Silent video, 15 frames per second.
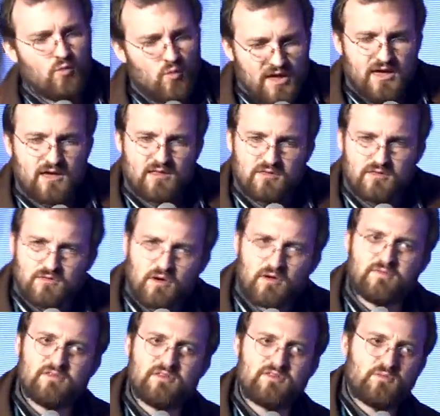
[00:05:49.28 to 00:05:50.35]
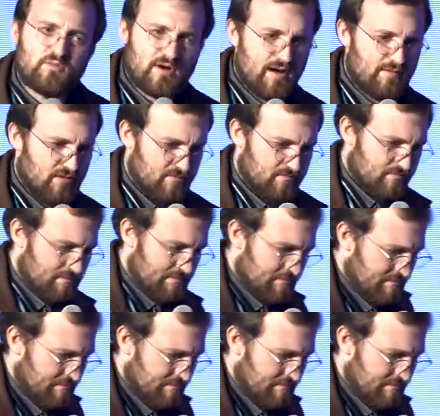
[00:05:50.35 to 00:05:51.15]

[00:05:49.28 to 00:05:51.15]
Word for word: we can solve this problem,